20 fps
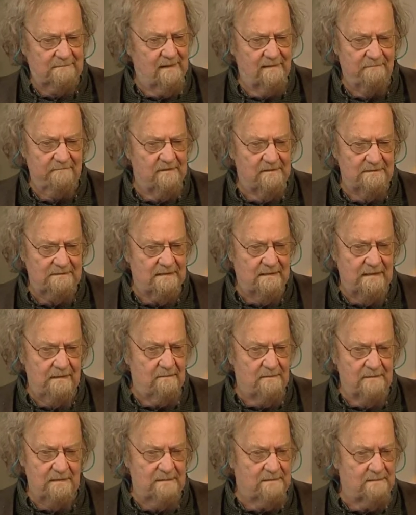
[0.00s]
cleverness and
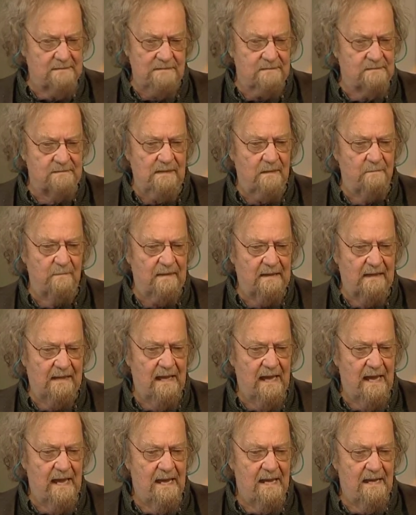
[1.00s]
arrogance or something,
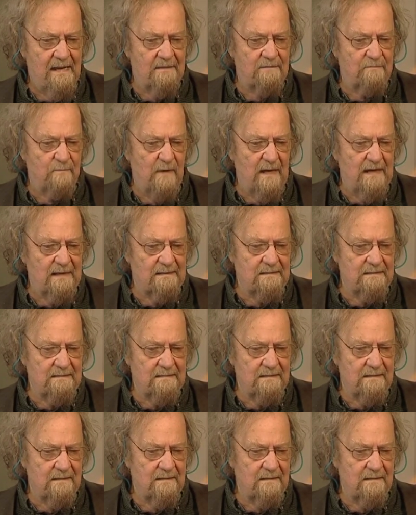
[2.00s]
as well as